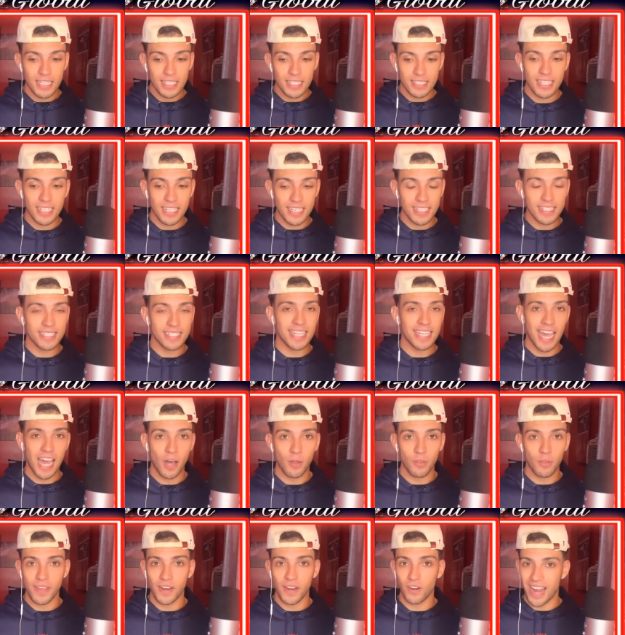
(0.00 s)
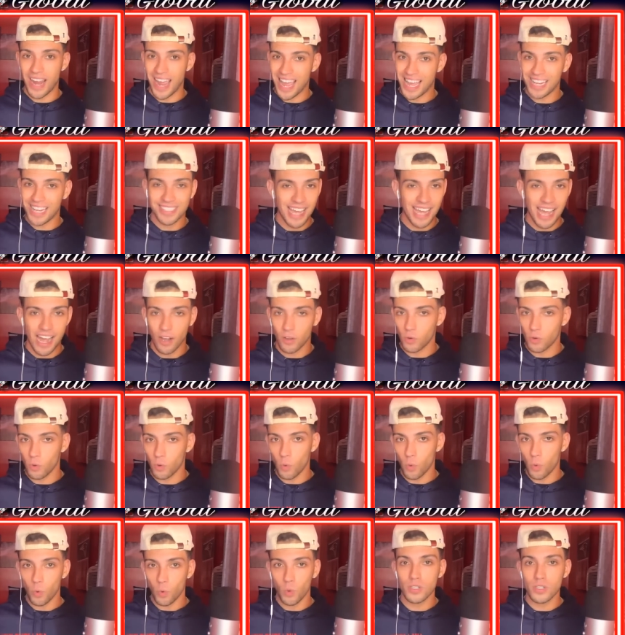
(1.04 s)
Sidy Sow there at tackle
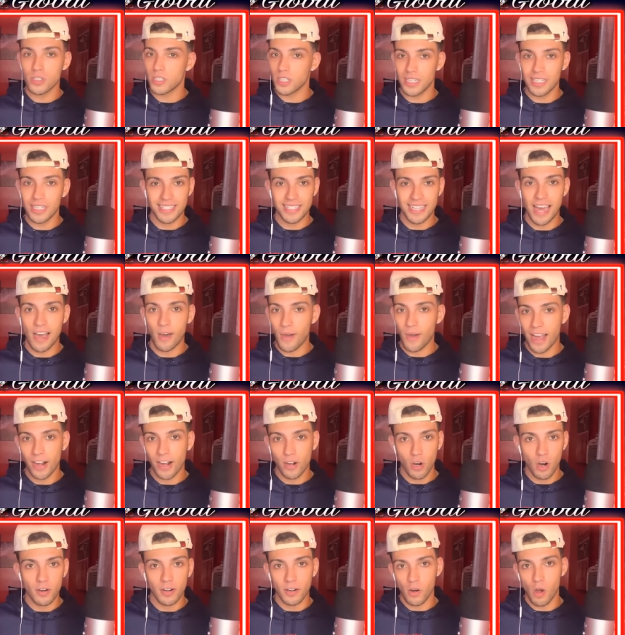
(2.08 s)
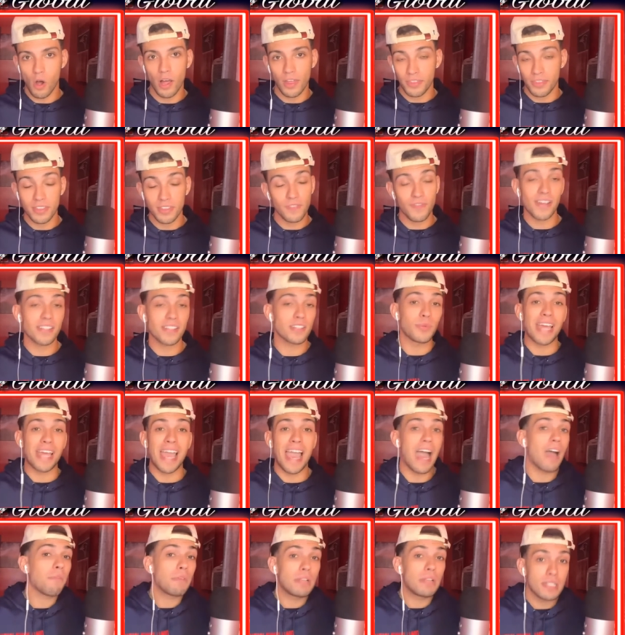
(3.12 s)
or Sidy Sow at guard at all. I think the fact that we
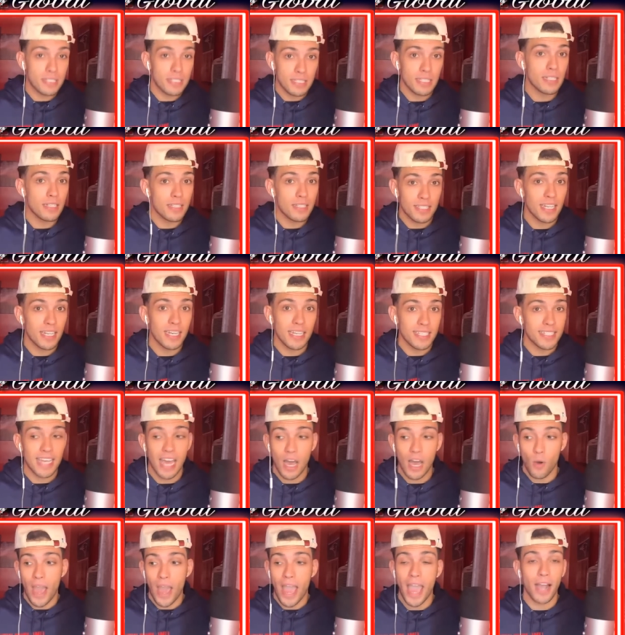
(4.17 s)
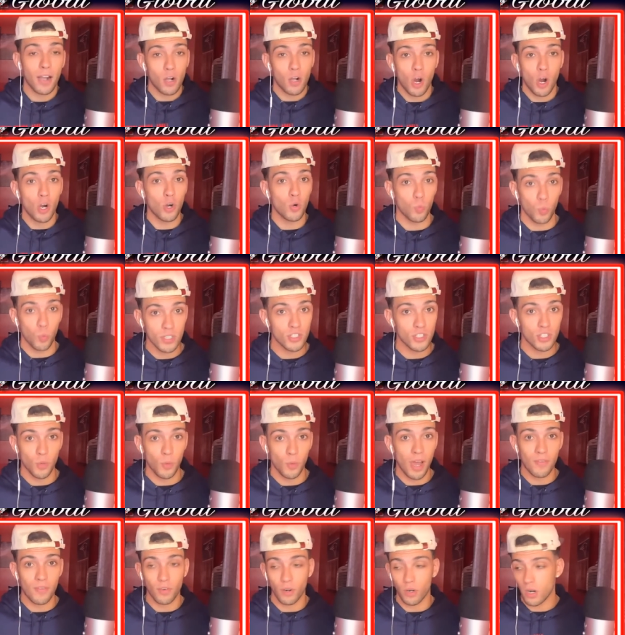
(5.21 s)
haven't seen Sidy Sow at guard
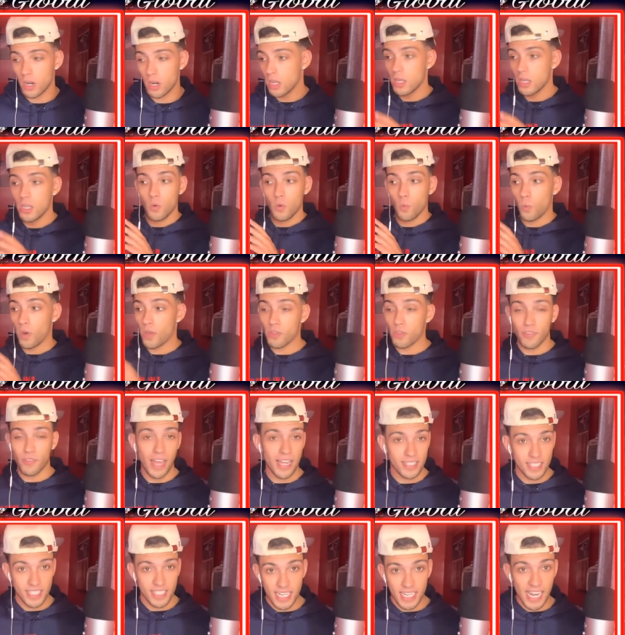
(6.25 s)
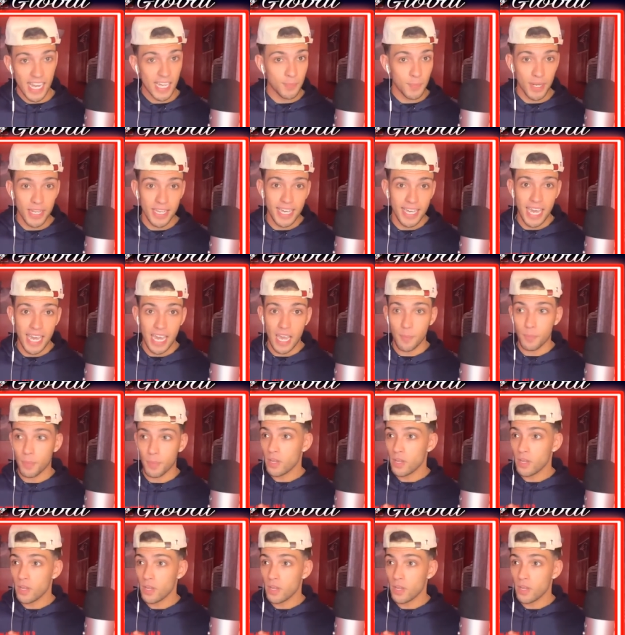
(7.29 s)
whatsoever, whether that's today in minicamp,